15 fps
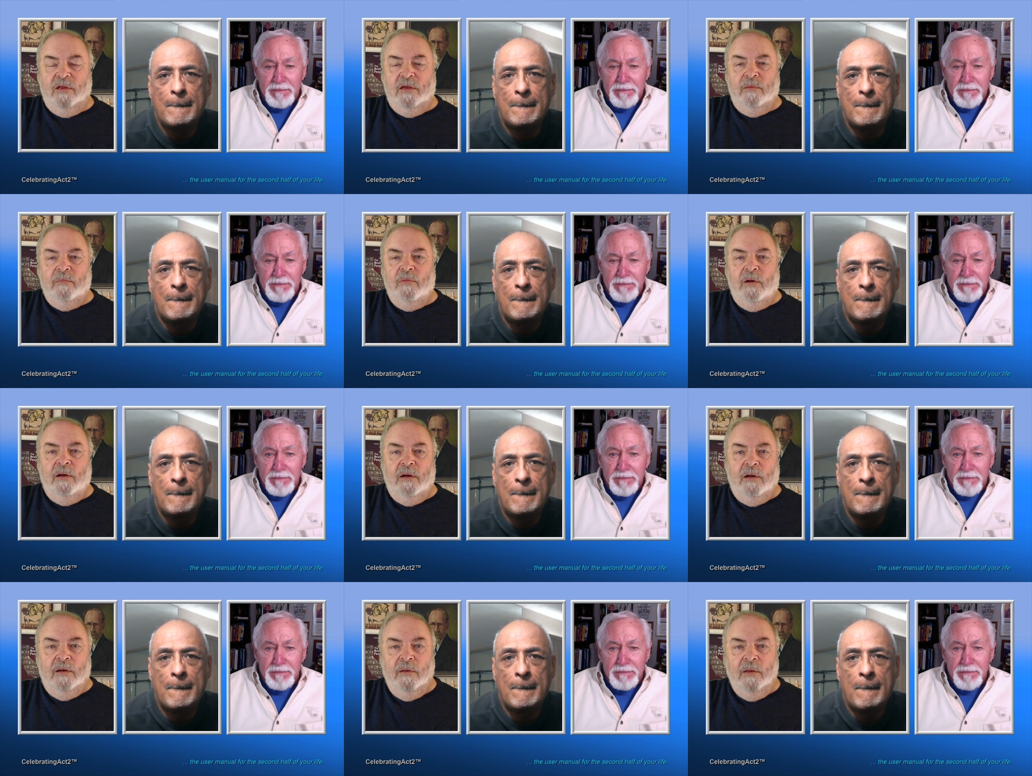Speaker 1: him
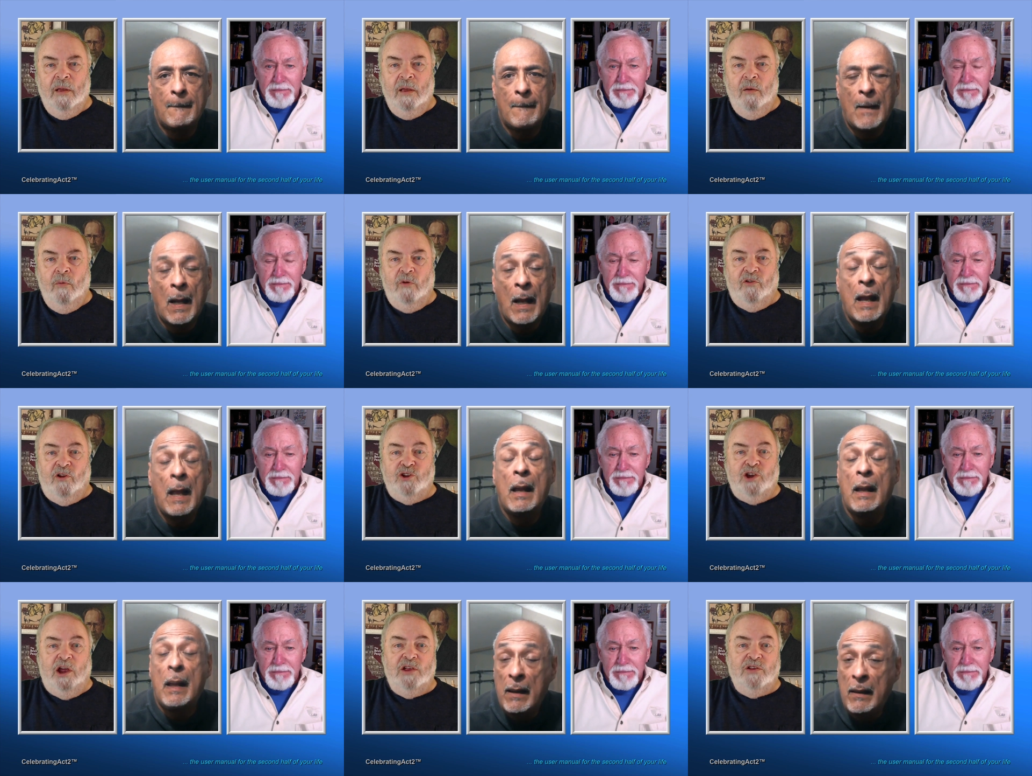uh, was it a
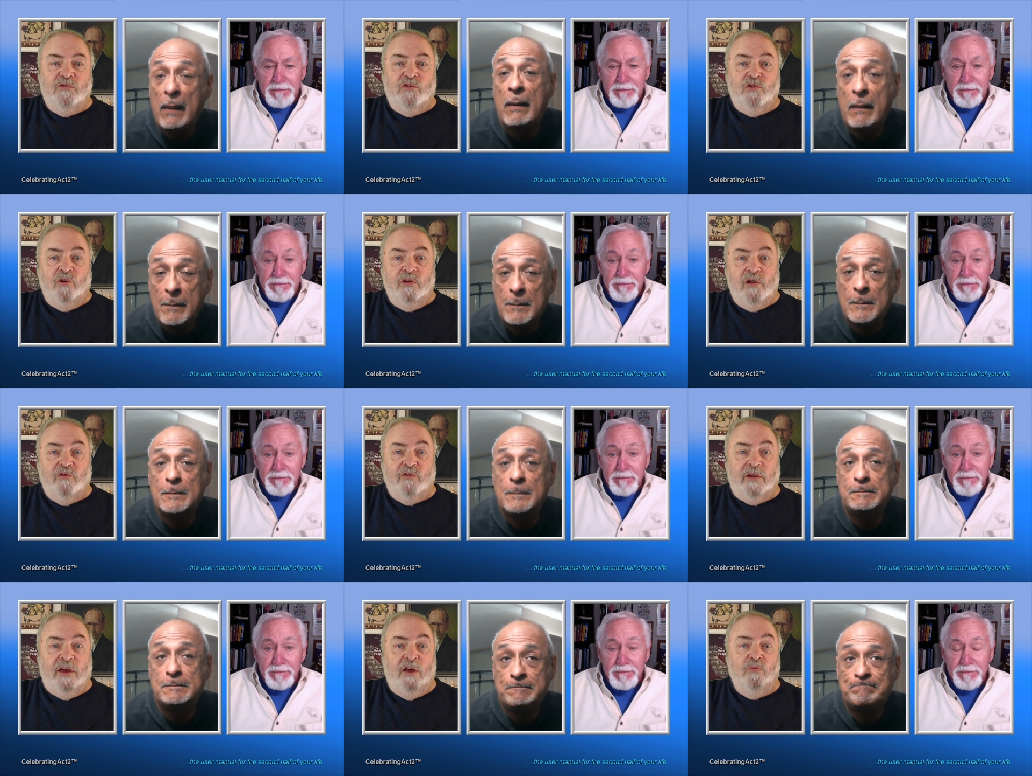change of studios
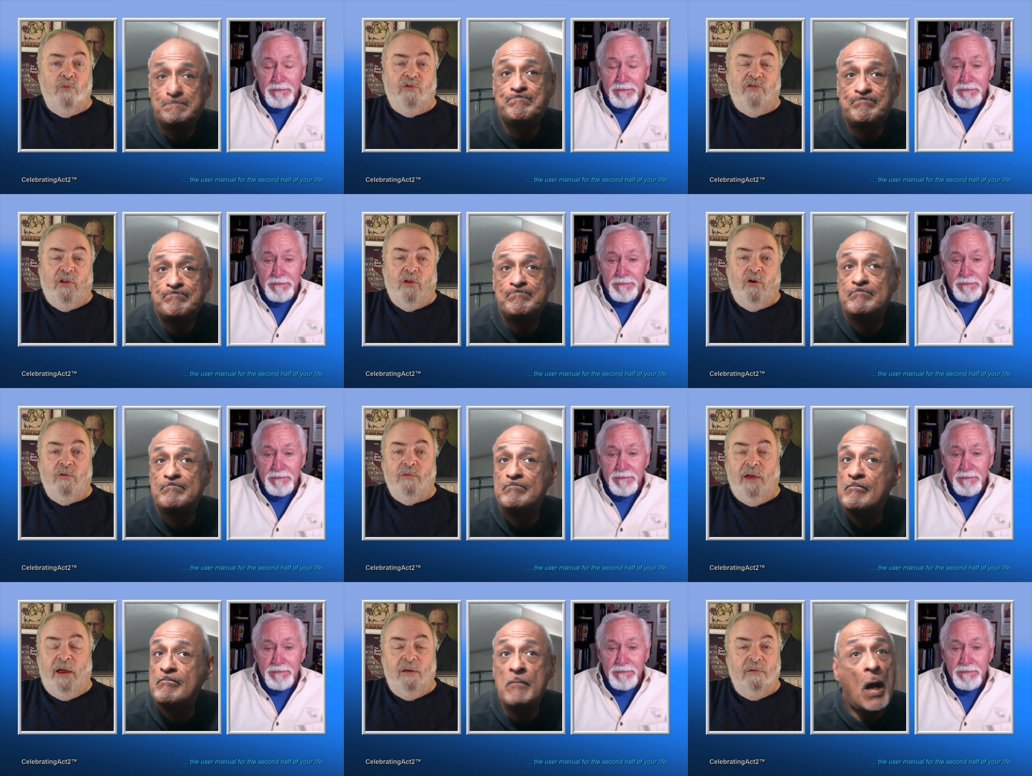again? Was he
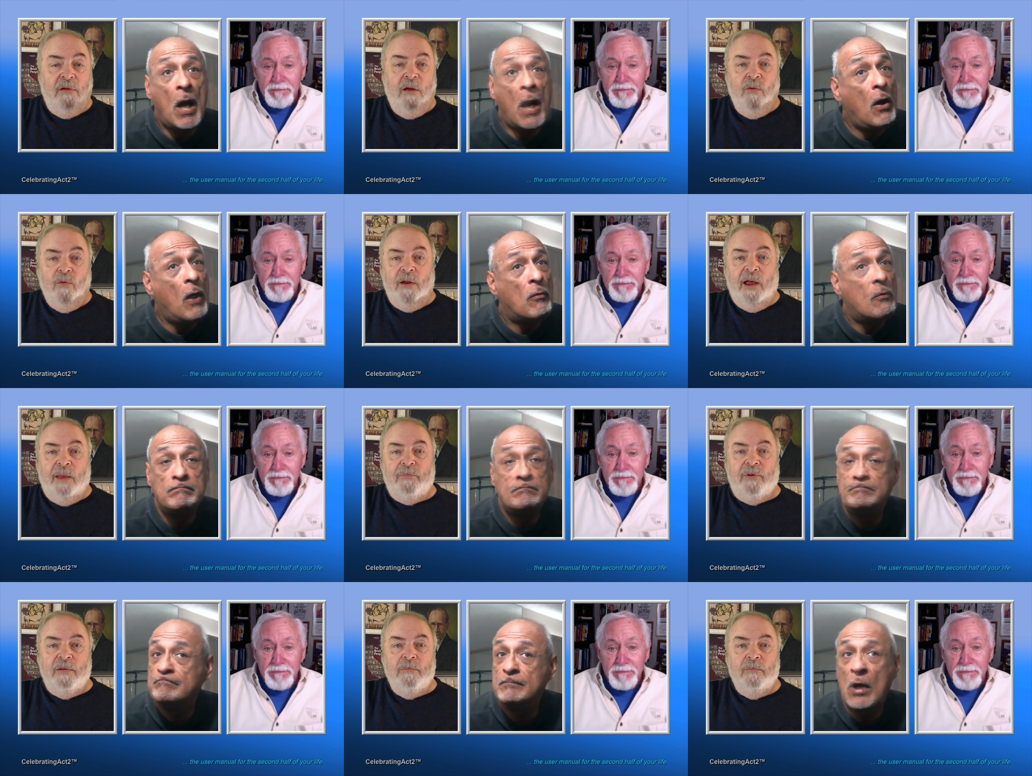loaned out? No, what
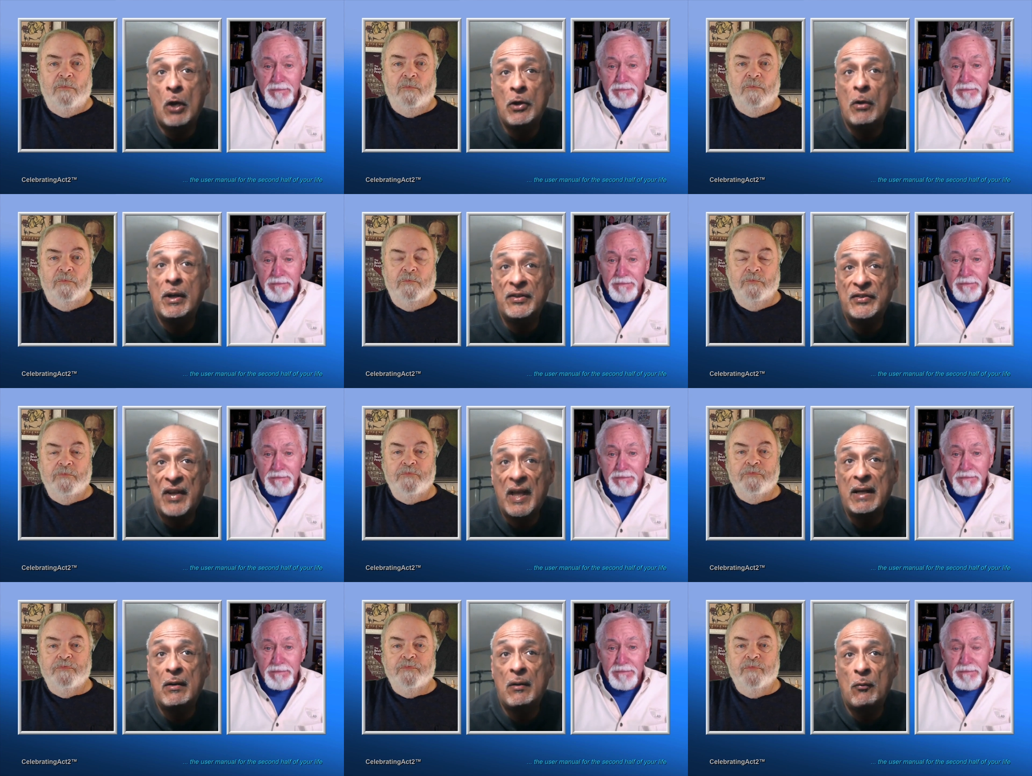happened?
Speaker 2: No, no,
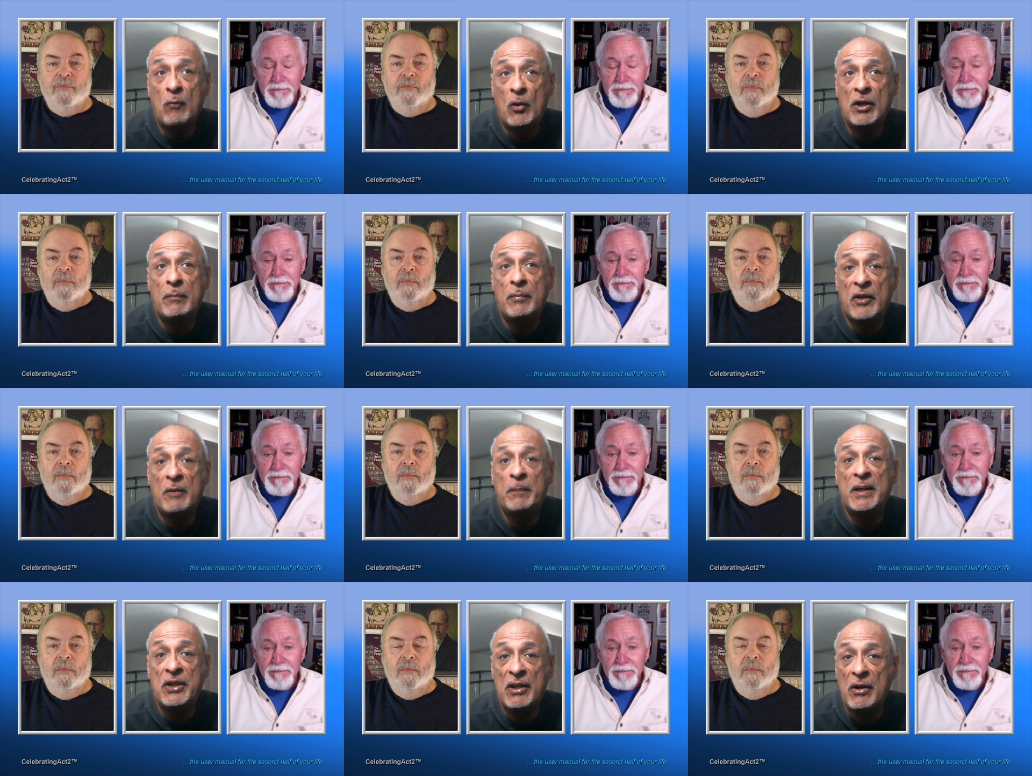he stayed at Warner
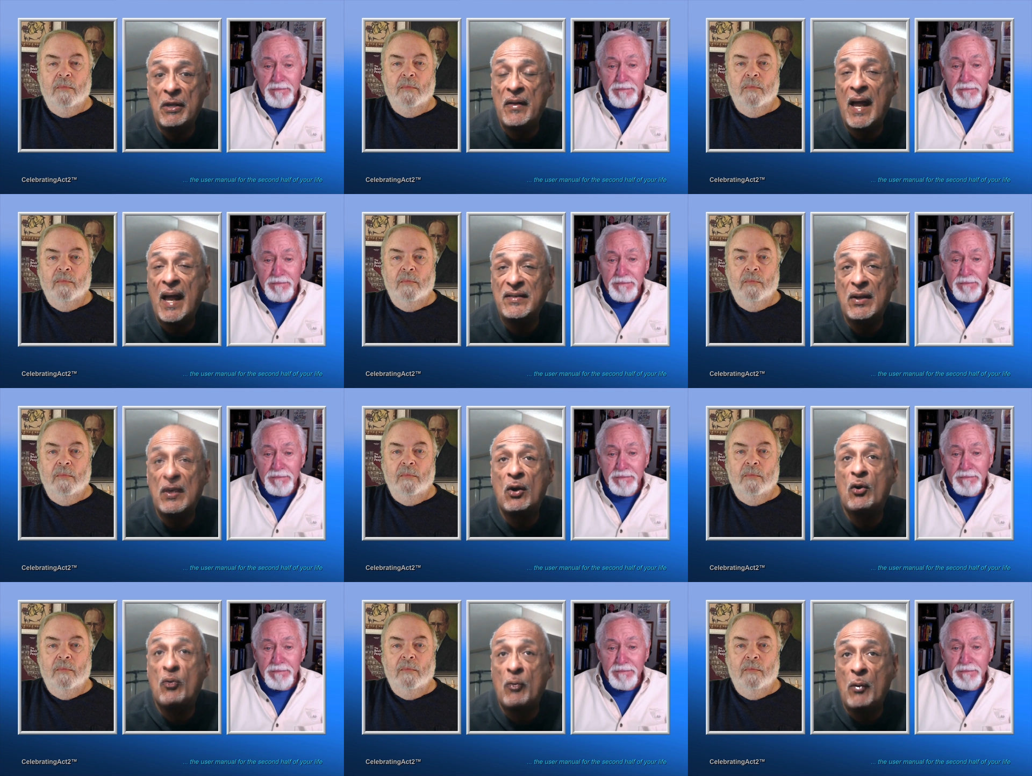Brothers. But you know, that's
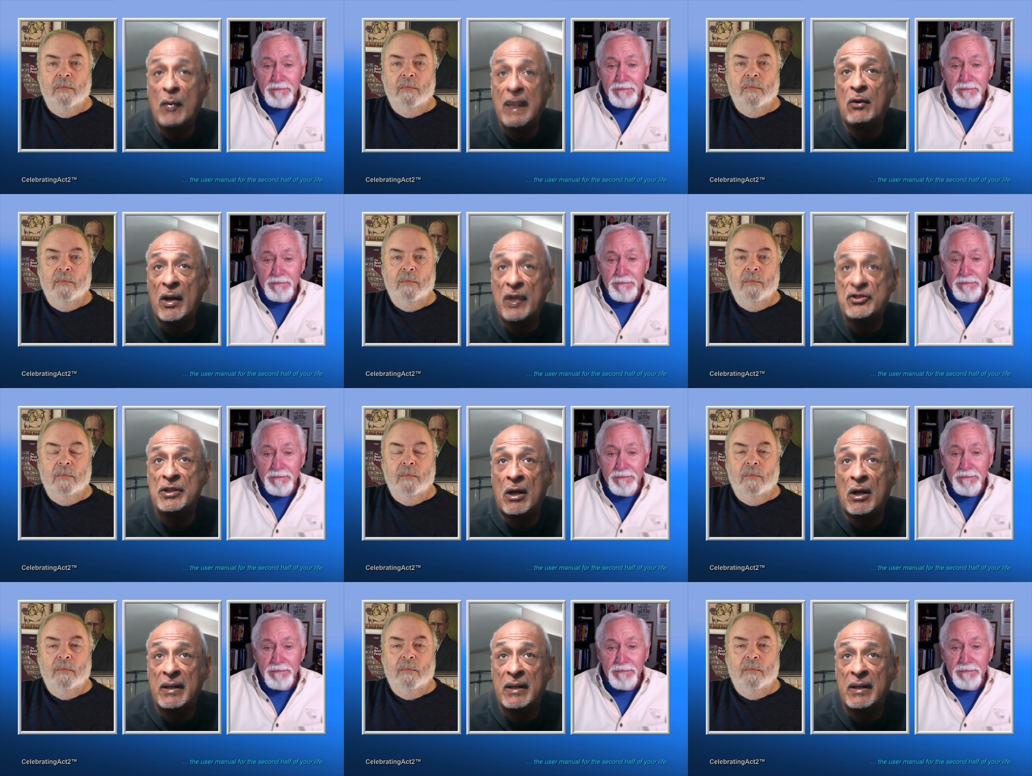a great question,